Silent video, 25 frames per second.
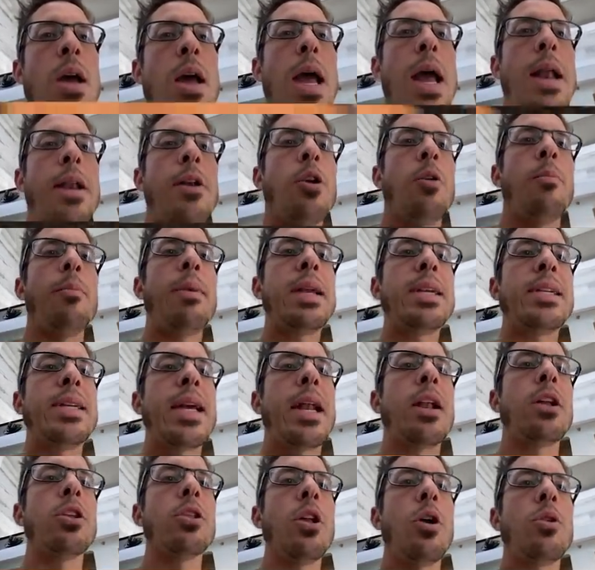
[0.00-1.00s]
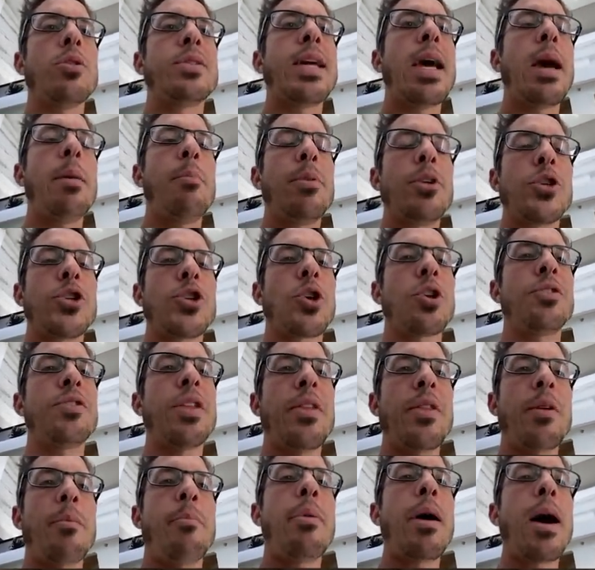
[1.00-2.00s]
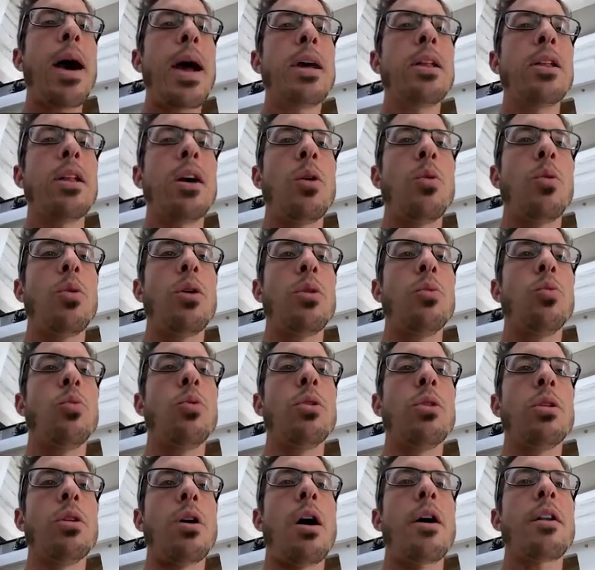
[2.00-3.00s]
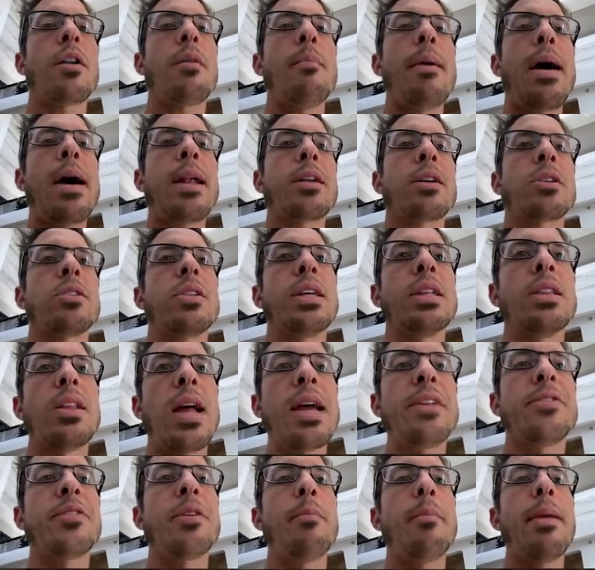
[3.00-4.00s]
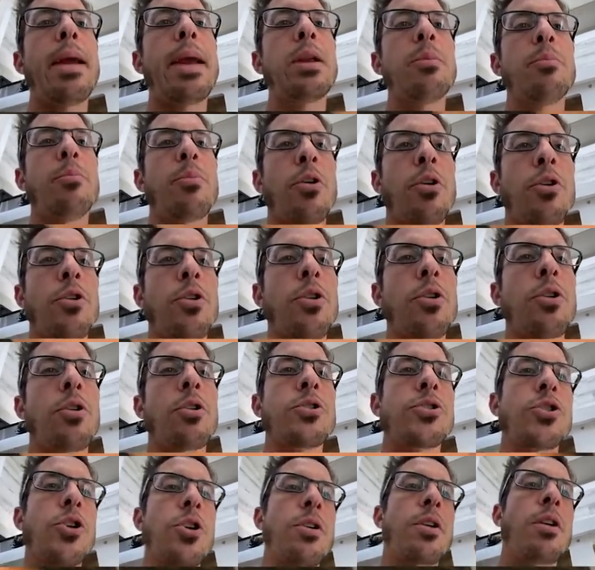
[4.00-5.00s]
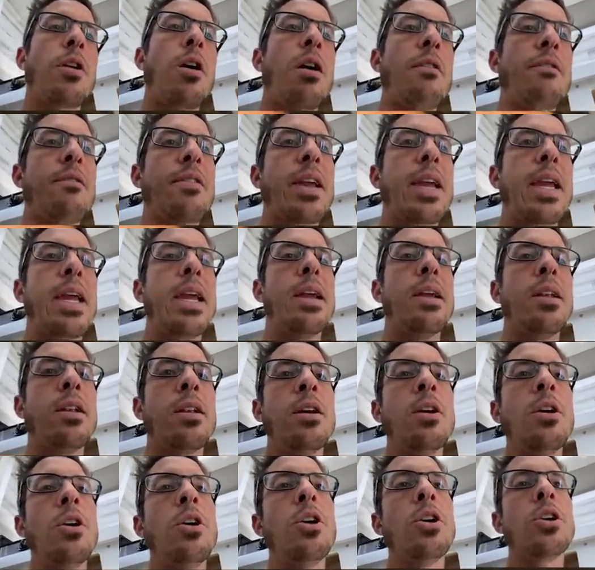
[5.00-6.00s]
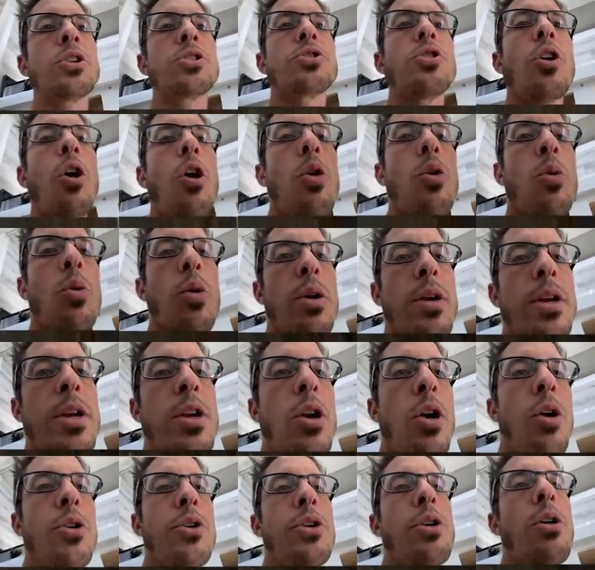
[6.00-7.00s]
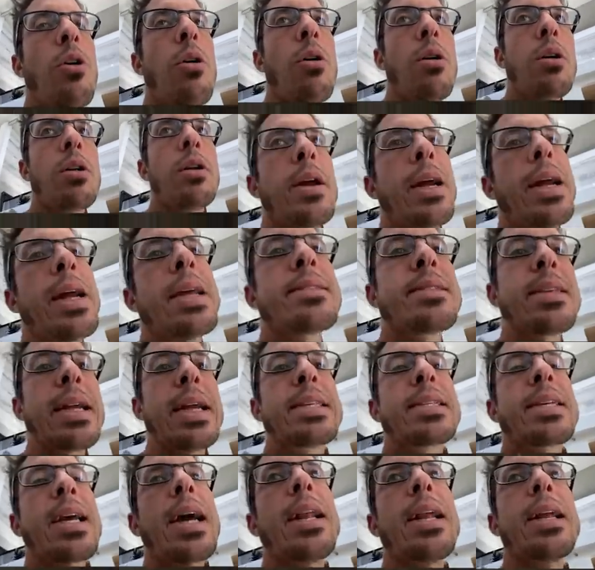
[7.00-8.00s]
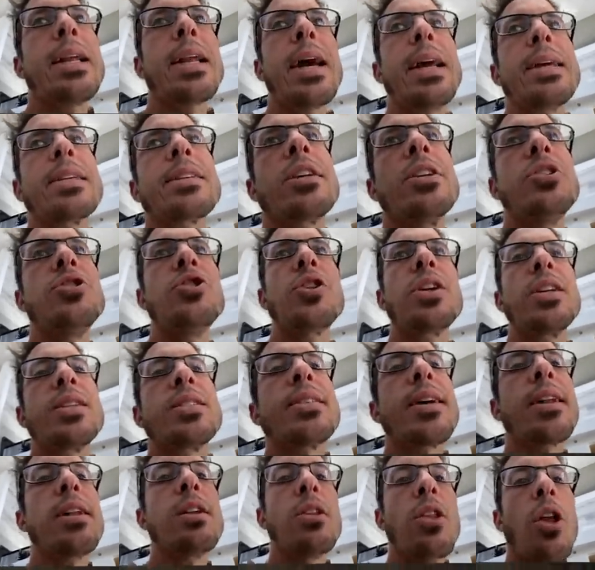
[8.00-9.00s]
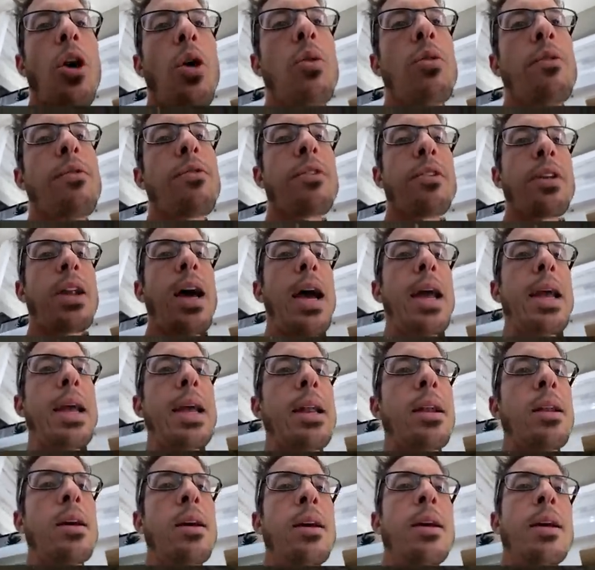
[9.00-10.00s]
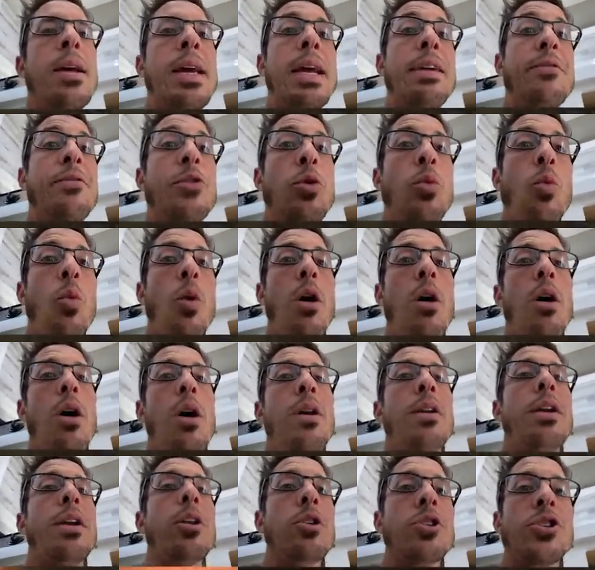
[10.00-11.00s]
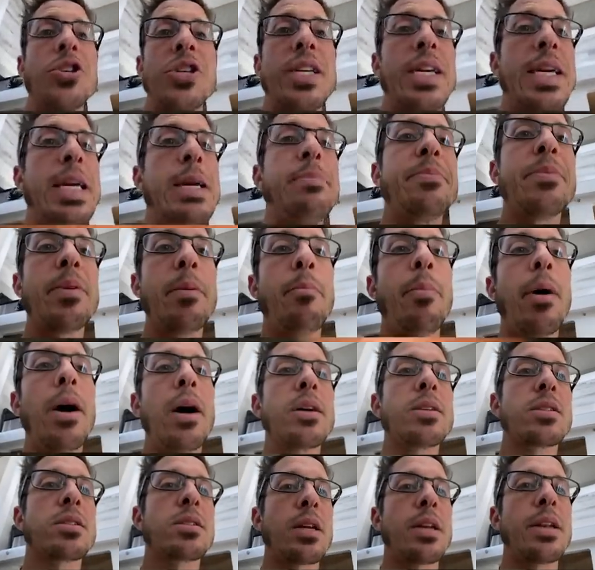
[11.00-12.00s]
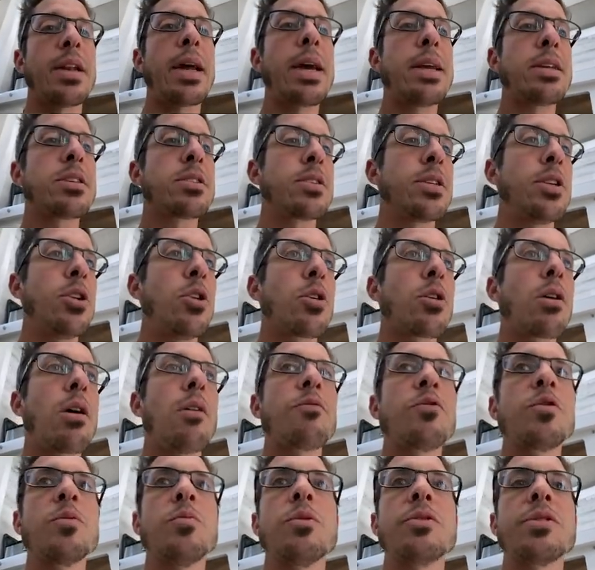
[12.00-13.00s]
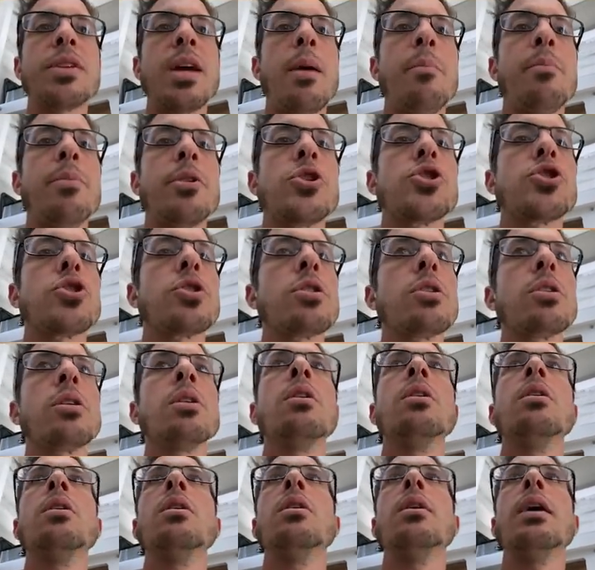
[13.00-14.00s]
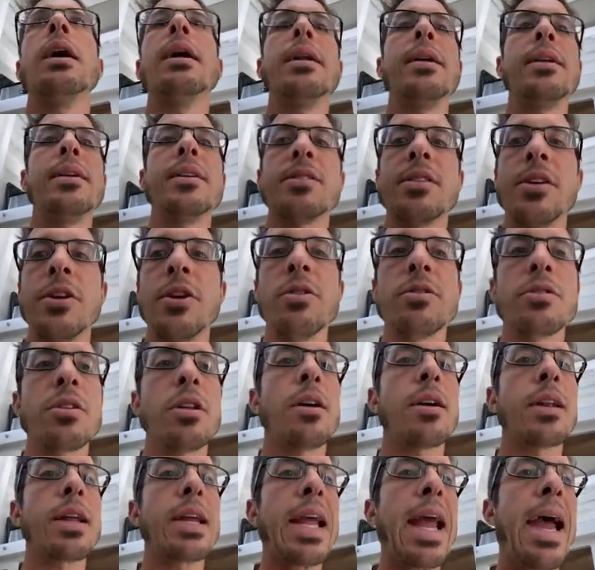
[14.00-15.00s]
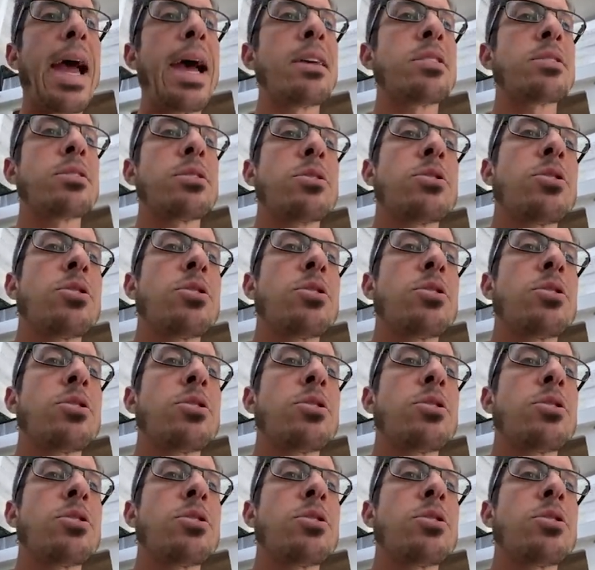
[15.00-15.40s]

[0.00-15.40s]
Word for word: and it'll maintain a low temperature, and then the pilot will automatically light the main burner or turn it off again. So, you know, you don't, it's kind of nice because you can set it low overnight if you want, and it'll just keep the bus a nice, you know, comfortable temperature, and it doesn't use a lot of gas.